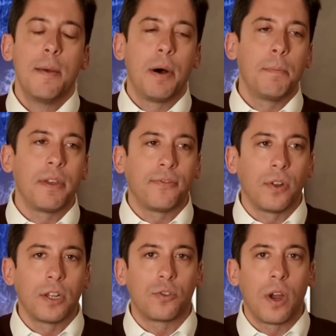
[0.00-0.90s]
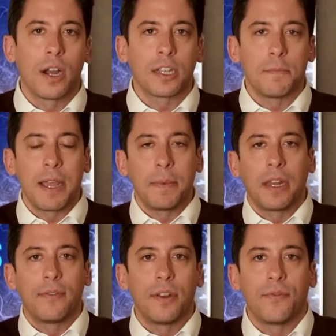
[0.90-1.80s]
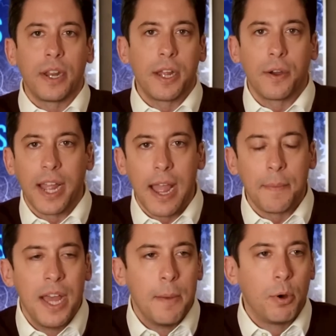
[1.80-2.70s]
Pump me full of drugs, make me live in a video game,